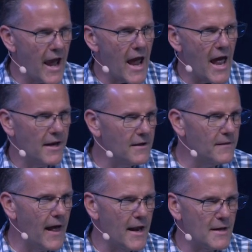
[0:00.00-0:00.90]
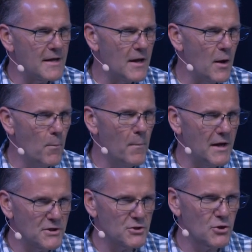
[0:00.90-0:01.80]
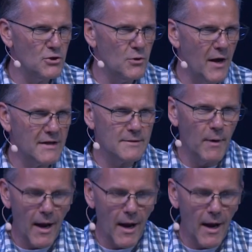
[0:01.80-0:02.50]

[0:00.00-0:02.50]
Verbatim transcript: and let it minister to us.